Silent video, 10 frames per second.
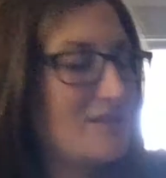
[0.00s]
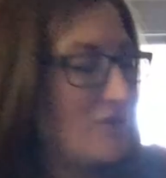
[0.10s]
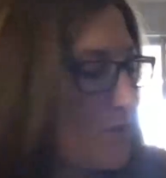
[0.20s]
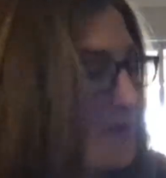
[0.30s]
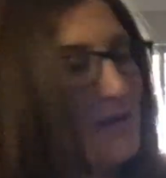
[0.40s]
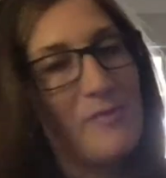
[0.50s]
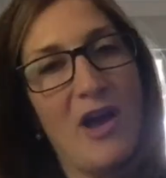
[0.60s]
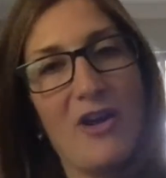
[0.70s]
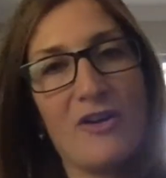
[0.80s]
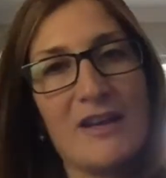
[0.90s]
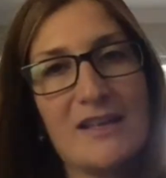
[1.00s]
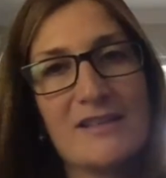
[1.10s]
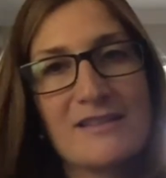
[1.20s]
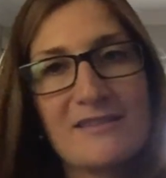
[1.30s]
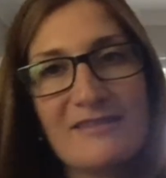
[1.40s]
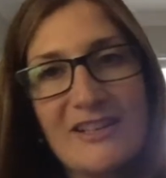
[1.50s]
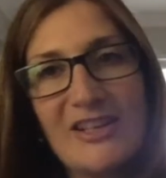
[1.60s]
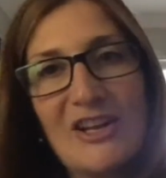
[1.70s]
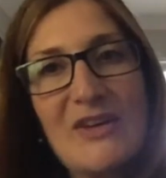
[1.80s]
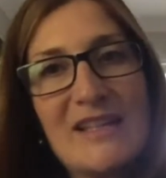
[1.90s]
knowing my priorities,
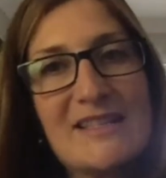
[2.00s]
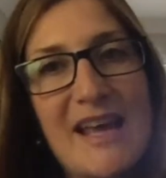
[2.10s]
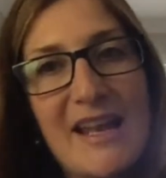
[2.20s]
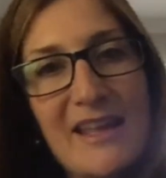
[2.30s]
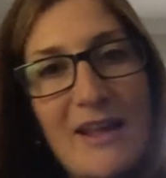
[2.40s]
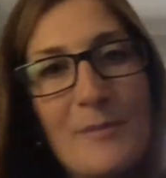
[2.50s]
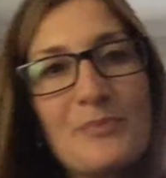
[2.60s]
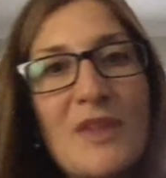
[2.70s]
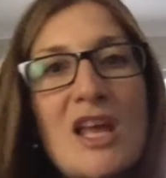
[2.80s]
and setting them.